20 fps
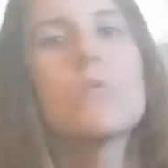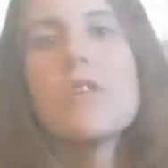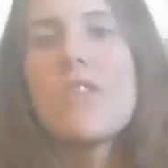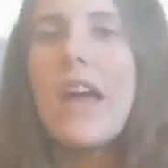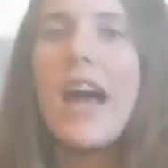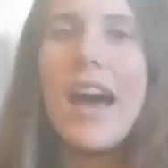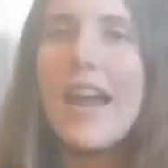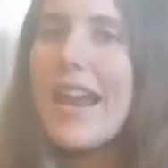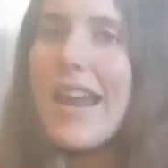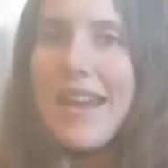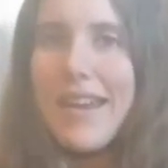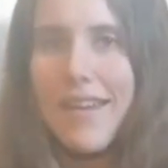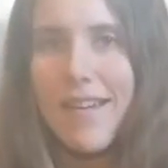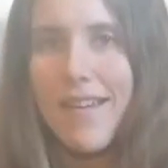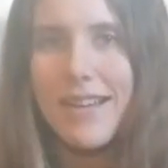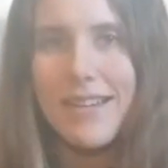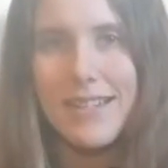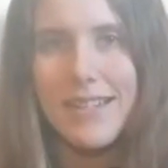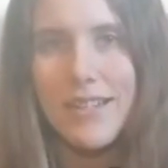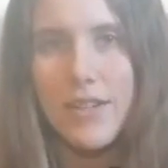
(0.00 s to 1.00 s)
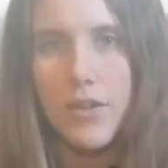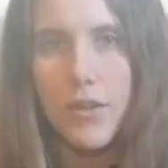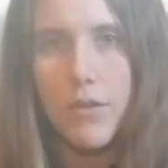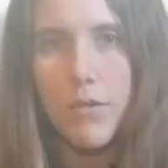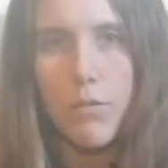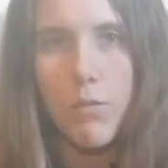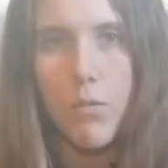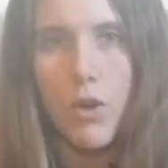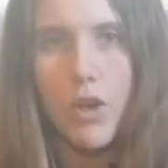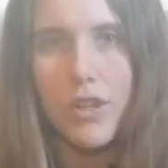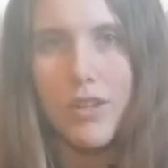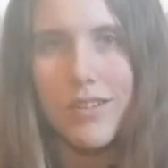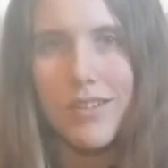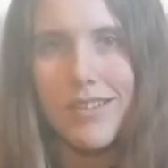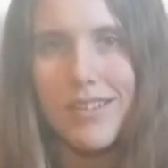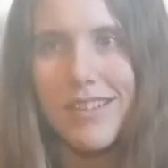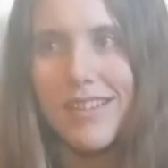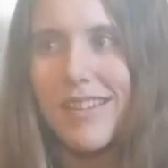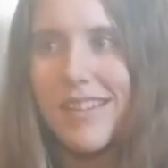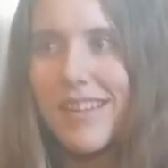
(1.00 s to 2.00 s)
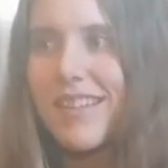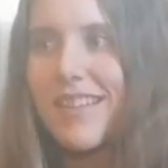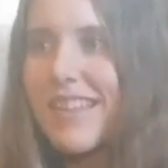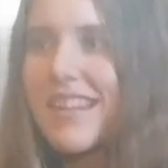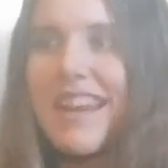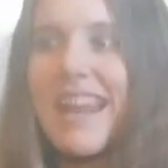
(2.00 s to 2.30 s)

without any idea of what the